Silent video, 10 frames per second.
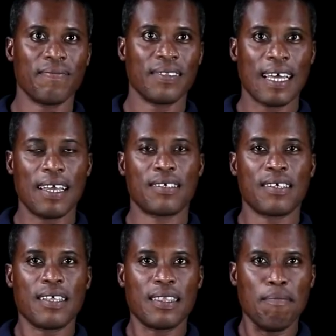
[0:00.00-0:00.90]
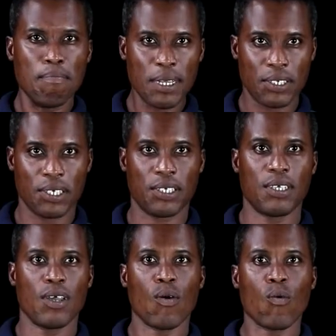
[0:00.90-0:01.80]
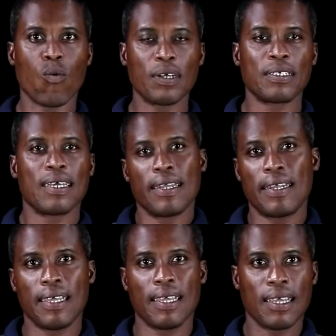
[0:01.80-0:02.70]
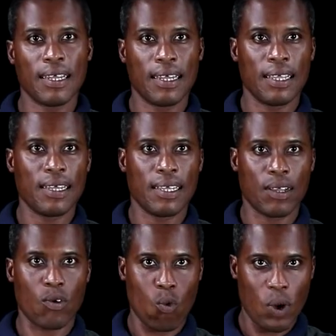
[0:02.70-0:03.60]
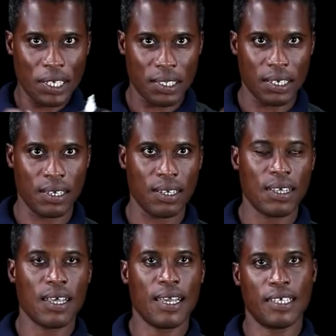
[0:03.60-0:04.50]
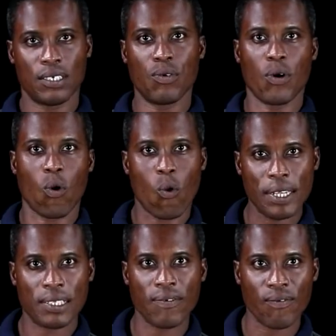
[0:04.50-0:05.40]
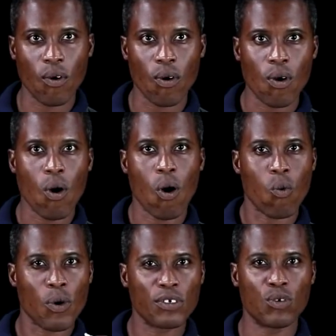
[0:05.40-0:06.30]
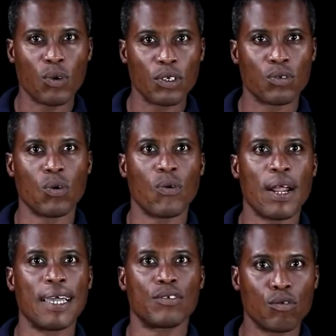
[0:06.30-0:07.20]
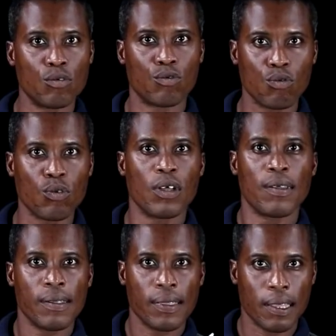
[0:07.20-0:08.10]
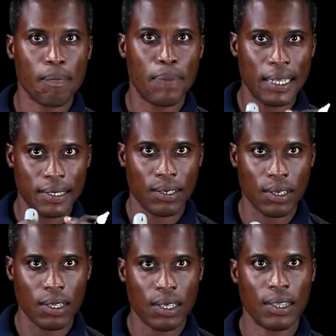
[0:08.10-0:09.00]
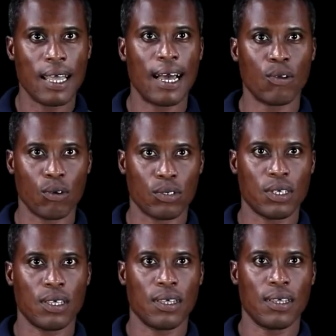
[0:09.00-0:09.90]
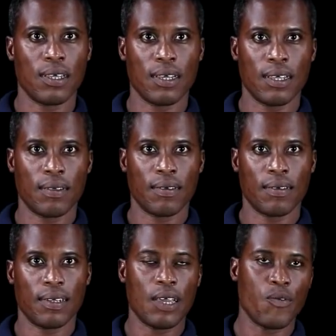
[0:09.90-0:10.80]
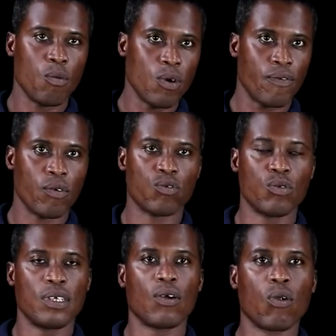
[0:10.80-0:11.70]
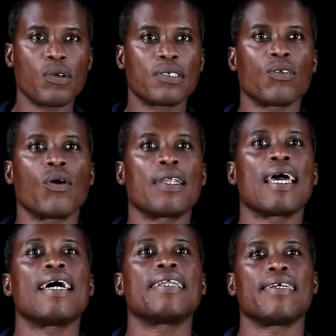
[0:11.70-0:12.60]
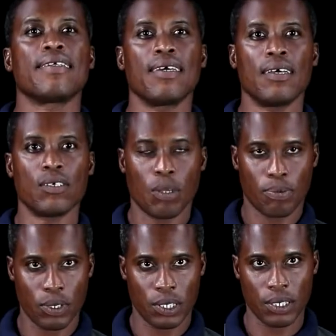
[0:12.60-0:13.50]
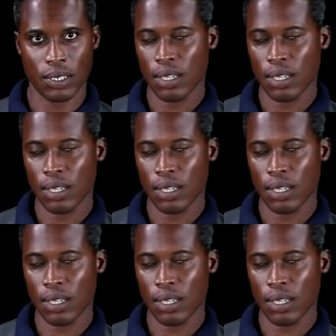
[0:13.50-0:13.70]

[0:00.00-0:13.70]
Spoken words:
That is the message, what the question is requesting for, or what you want to write to the person, the adult. Then we move to the closing or the ending, subscription.